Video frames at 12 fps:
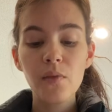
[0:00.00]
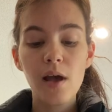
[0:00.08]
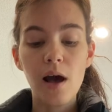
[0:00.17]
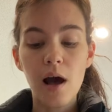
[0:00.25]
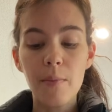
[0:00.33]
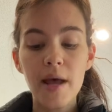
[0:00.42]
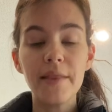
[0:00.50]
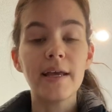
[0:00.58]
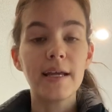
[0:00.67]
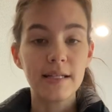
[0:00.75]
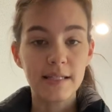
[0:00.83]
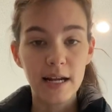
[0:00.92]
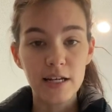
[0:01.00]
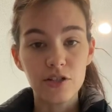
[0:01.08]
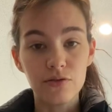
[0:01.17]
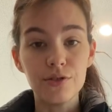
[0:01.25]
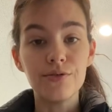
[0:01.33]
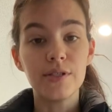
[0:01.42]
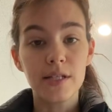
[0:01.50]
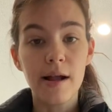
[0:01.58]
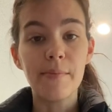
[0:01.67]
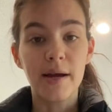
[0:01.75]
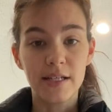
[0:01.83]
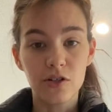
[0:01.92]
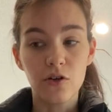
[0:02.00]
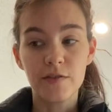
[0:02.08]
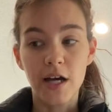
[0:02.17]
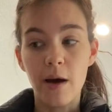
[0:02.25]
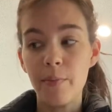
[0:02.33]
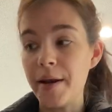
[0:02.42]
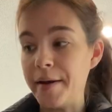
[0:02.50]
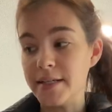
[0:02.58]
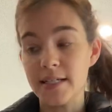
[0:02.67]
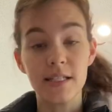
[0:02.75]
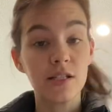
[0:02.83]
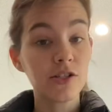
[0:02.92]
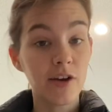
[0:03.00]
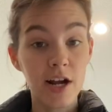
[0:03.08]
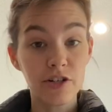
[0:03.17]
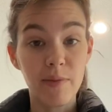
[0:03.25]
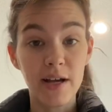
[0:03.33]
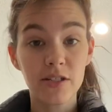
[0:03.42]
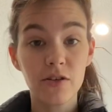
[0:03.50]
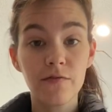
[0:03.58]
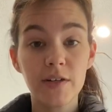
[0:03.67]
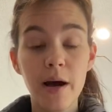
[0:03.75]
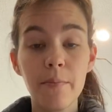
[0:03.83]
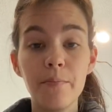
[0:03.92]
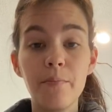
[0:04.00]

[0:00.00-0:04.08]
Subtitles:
And like I said, I do use it on my stovetop, and it doesn't scratch my stovetop.